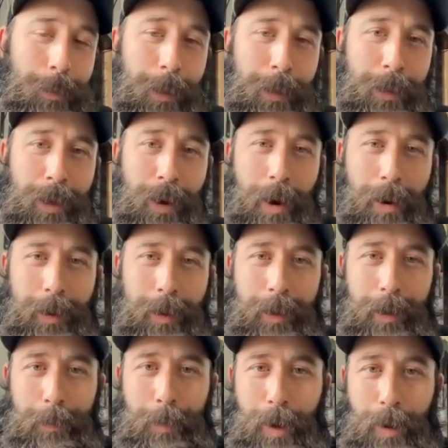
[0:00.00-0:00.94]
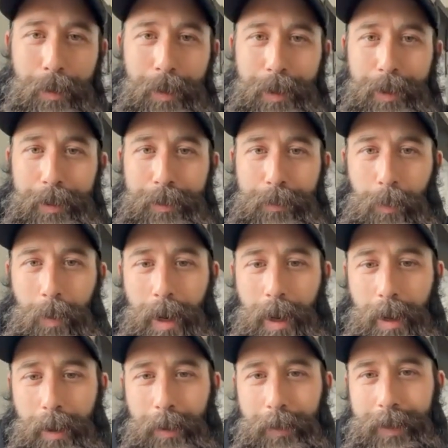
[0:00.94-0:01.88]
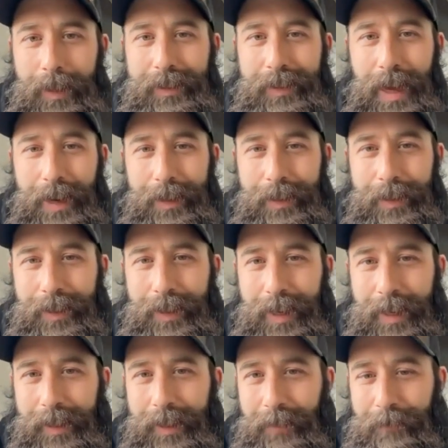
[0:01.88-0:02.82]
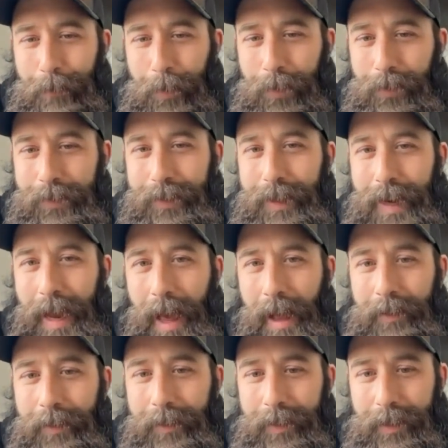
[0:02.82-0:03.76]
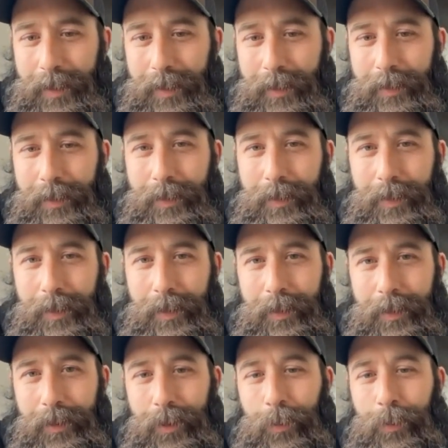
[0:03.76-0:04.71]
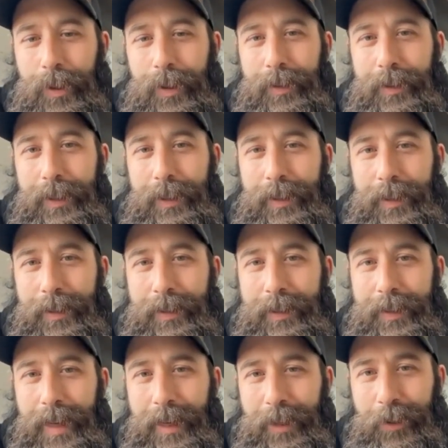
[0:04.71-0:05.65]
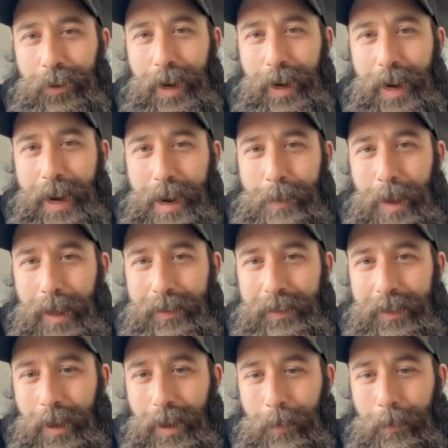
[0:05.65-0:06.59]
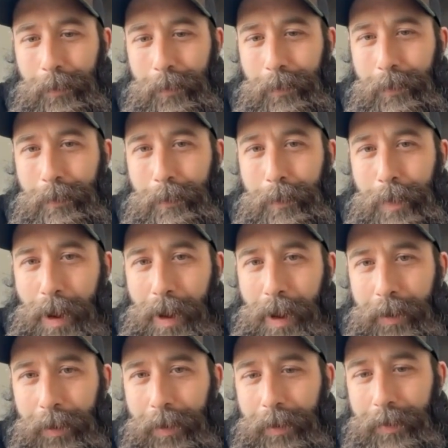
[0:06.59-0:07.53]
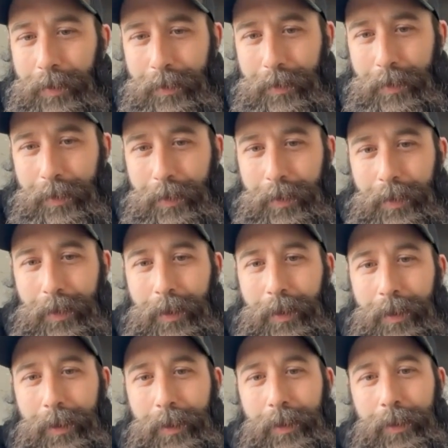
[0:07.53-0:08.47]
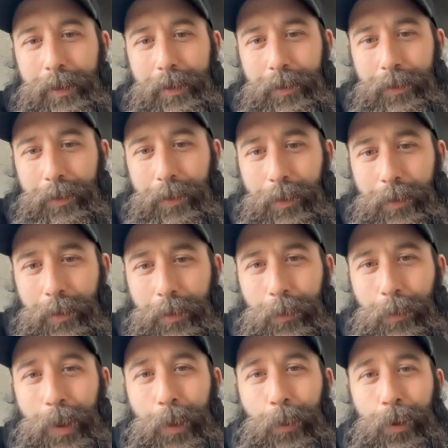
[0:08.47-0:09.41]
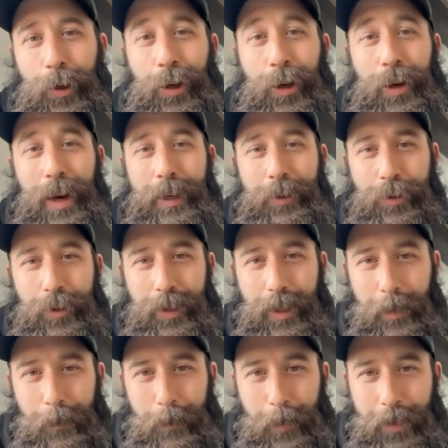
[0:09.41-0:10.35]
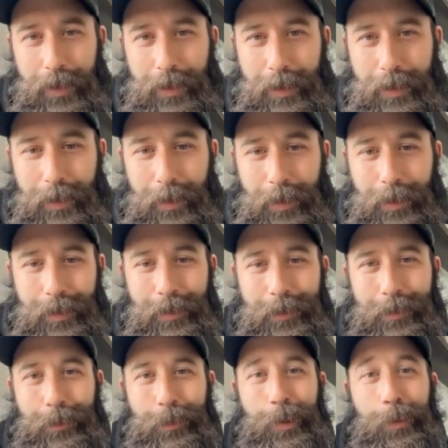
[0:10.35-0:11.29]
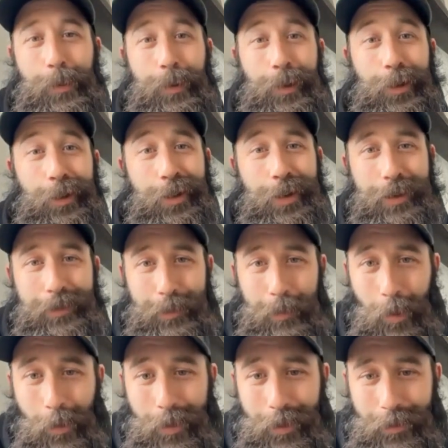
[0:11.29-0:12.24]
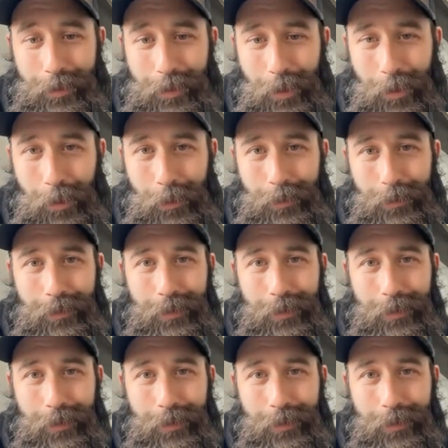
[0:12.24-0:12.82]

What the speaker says: been talking about it as well. And it's that addictive personality. You just need to set your aim at something better. You know, we were good at drinking beer, we were good at smoking dope.